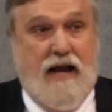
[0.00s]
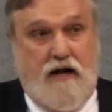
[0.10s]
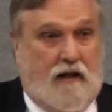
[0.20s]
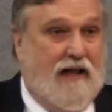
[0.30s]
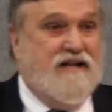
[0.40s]

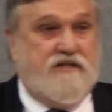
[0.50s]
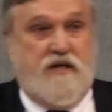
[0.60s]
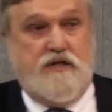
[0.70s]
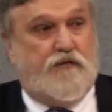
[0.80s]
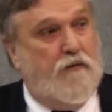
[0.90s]
and cleanse
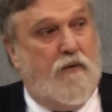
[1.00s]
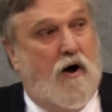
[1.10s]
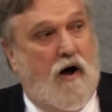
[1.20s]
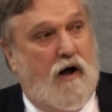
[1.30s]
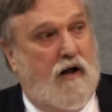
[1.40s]
us from
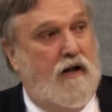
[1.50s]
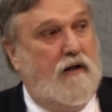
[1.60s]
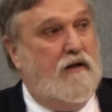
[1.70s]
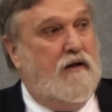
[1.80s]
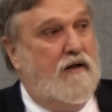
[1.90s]

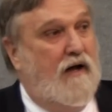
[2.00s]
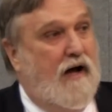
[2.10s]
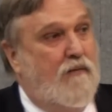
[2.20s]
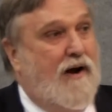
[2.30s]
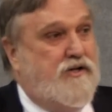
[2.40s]
all
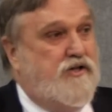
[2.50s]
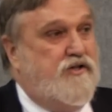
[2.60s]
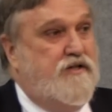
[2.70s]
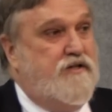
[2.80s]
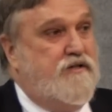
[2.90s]

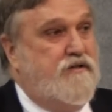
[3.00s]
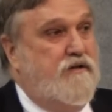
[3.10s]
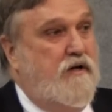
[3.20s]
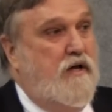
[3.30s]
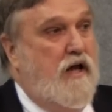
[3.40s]
unrighteousness.
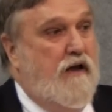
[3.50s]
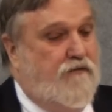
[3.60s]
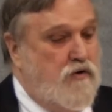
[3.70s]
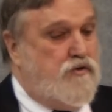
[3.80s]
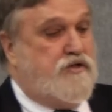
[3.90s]

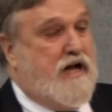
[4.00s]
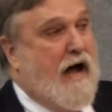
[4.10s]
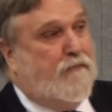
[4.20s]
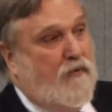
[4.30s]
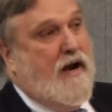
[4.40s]
If you
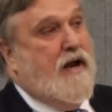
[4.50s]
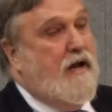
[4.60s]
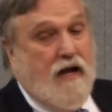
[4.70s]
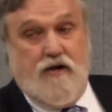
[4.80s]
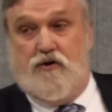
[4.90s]
stop
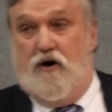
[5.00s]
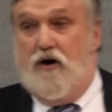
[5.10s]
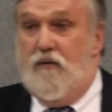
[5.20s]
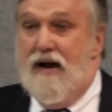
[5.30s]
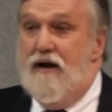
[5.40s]
running and
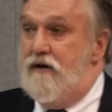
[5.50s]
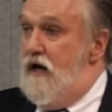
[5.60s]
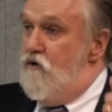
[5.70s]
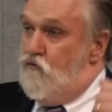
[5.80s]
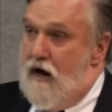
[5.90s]
turn around
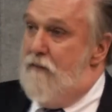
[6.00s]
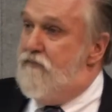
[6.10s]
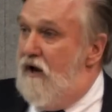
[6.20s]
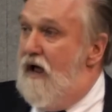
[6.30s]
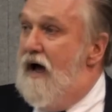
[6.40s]
and
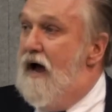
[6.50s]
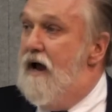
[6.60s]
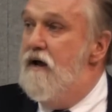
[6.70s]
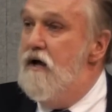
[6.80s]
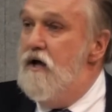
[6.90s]
drop the
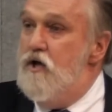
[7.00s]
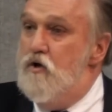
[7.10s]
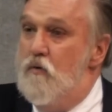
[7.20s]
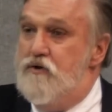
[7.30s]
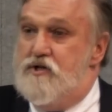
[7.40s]
lie,
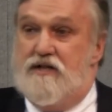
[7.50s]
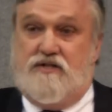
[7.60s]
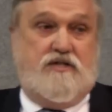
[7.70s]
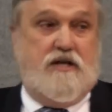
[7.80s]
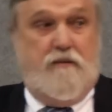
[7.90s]
you will
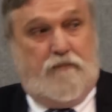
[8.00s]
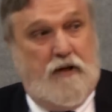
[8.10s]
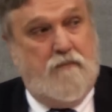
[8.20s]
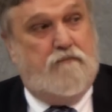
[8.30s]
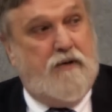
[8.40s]
just
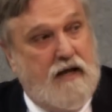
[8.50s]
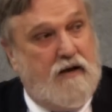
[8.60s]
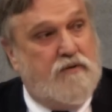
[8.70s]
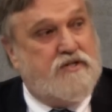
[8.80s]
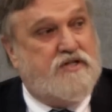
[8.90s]
simply
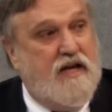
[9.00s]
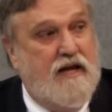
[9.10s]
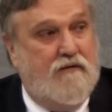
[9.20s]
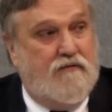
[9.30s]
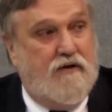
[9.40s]
be
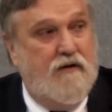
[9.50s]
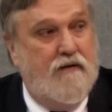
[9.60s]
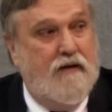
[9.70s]
received.